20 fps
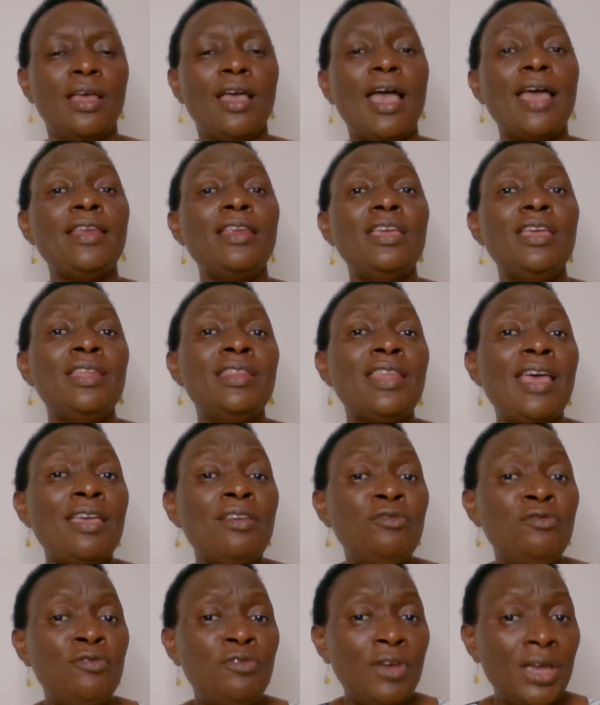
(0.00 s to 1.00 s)
And in the
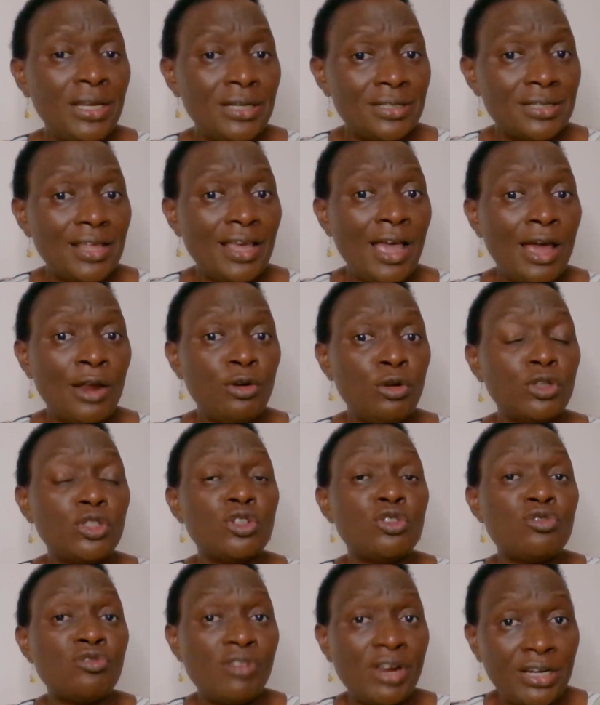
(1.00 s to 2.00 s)
event they are not
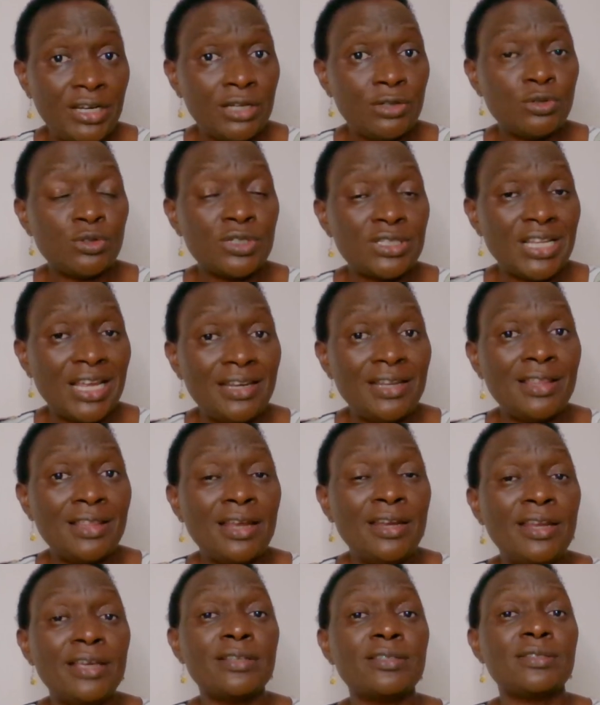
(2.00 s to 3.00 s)
ready to study
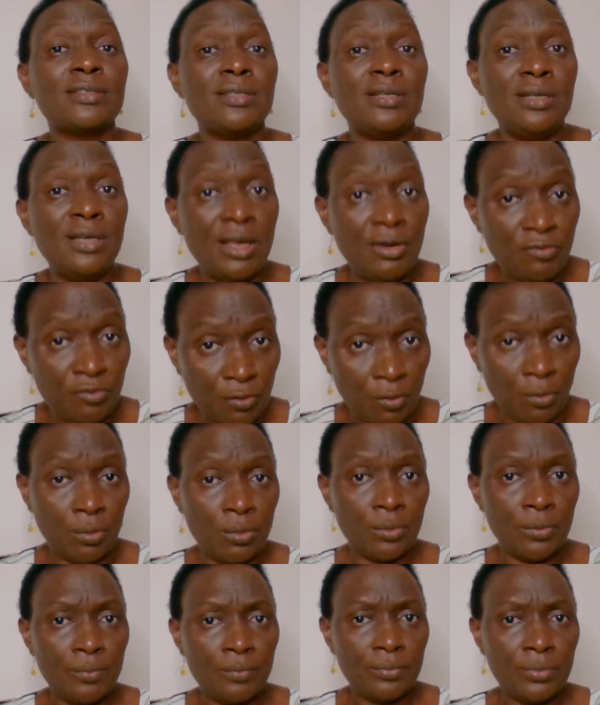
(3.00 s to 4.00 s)
the next
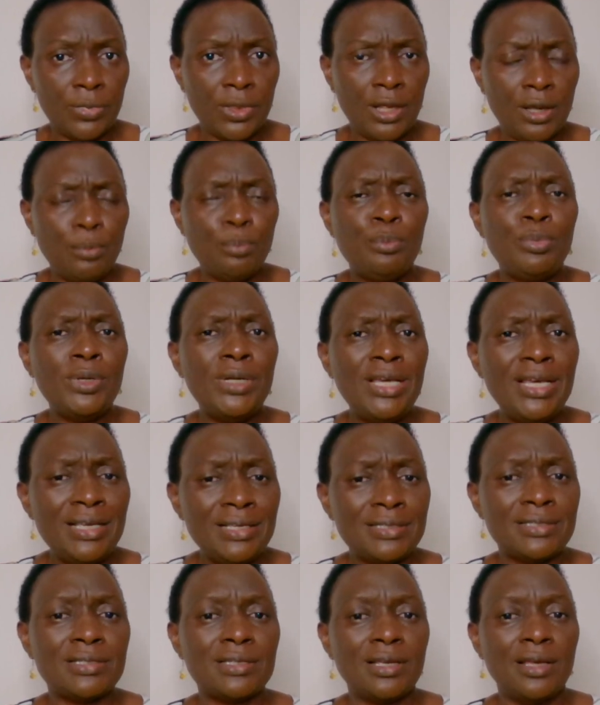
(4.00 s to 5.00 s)
level,
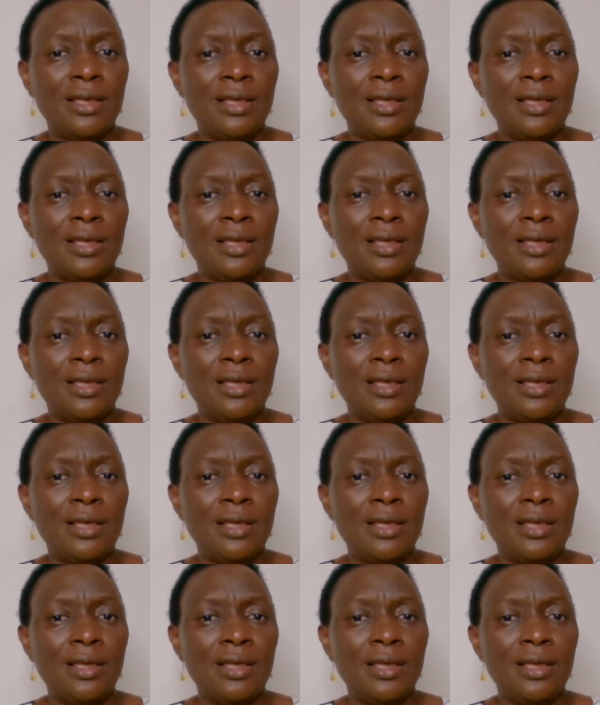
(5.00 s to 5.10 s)
please